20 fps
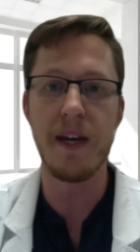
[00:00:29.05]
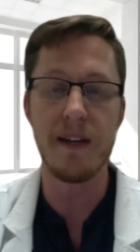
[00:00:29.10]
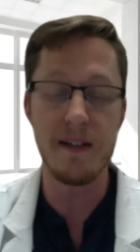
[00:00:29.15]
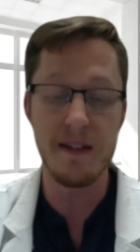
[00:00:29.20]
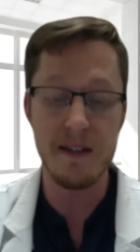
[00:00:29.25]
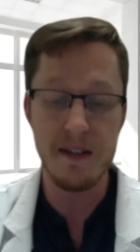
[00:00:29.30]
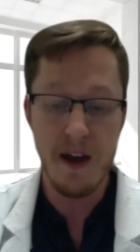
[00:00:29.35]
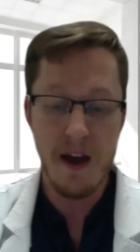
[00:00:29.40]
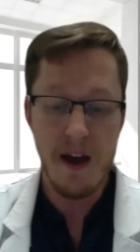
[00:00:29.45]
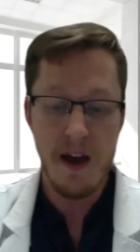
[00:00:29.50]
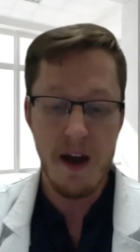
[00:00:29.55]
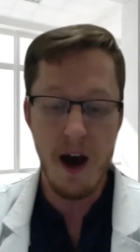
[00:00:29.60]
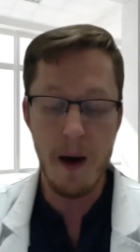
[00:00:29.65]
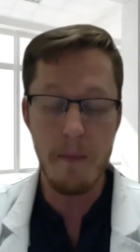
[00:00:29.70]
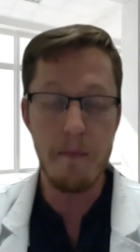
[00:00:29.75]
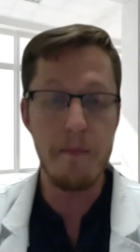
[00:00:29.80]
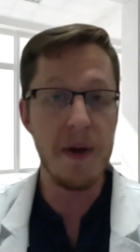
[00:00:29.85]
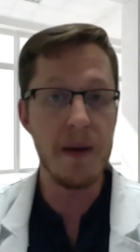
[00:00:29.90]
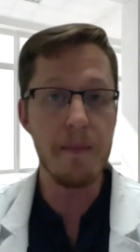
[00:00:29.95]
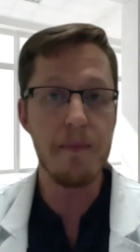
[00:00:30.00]
And it's
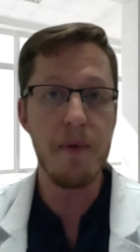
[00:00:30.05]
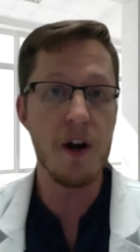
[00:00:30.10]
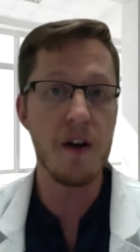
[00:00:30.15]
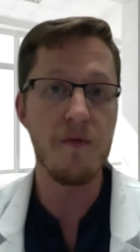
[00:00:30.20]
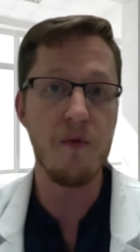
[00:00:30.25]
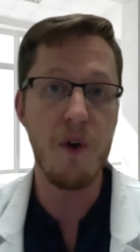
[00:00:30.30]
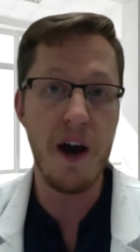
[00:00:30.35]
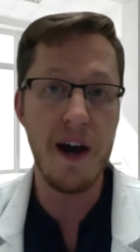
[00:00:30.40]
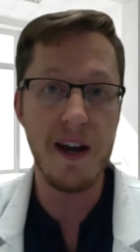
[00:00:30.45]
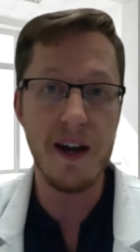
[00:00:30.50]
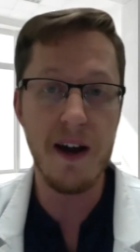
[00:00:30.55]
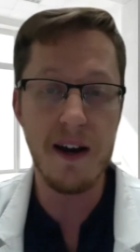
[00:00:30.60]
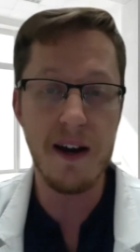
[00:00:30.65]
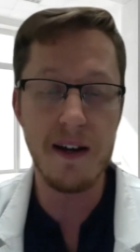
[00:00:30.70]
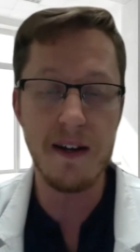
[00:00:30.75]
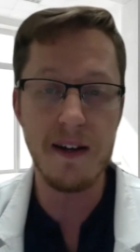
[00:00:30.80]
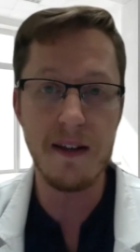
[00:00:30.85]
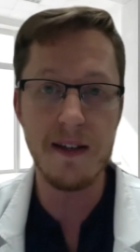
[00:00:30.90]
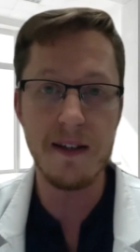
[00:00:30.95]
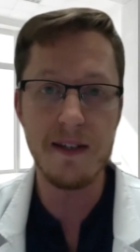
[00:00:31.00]
a big part of why I got
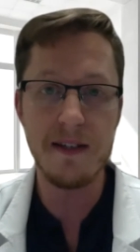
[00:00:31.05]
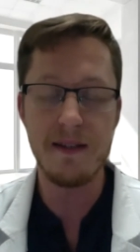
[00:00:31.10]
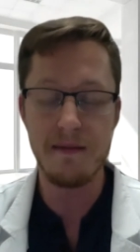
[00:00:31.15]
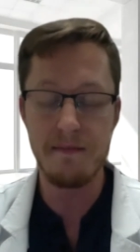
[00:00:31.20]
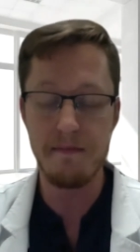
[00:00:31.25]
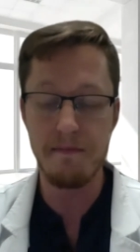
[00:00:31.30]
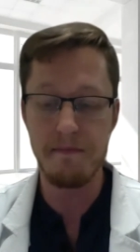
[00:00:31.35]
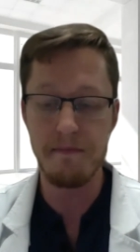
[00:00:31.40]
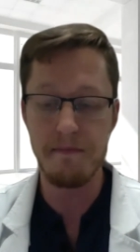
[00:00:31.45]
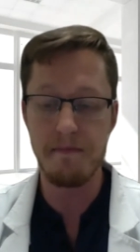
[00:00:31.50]
into this,